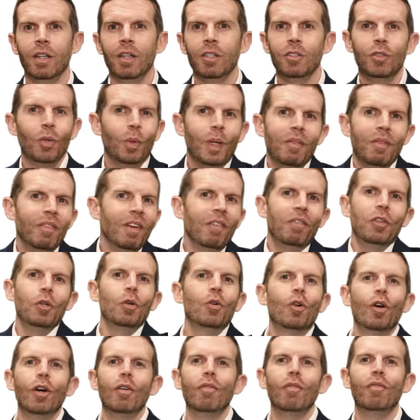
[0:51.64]
So even if
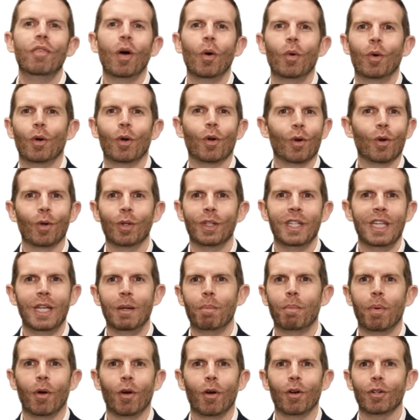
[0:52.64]
you could vote early
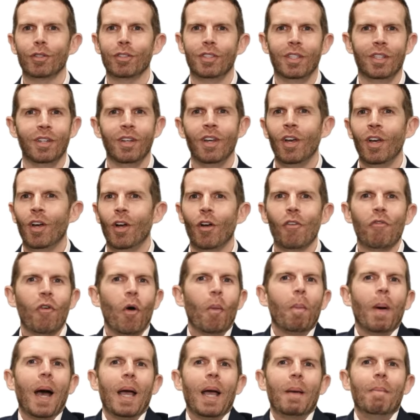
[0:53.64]
in person or
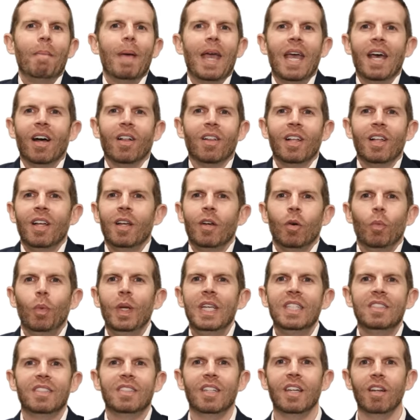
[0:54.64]
vote by mail
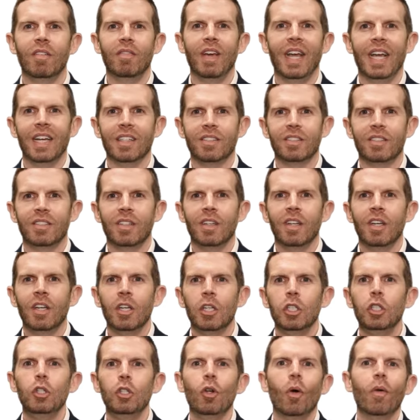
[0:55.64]
weeks in advance,
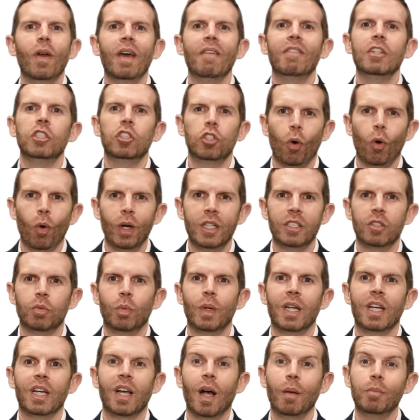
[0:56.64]
you don't have a choice
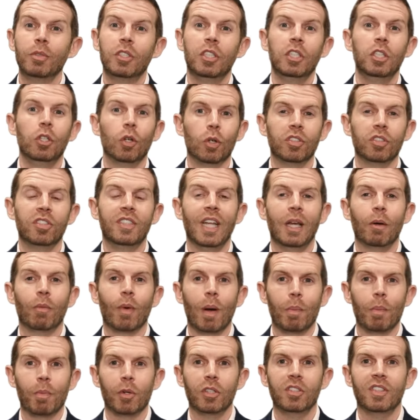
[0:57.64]
when it comes to your state
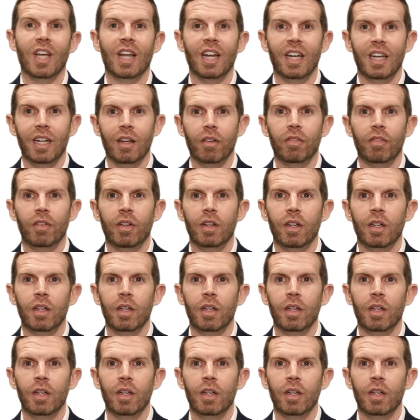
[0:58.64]
representative.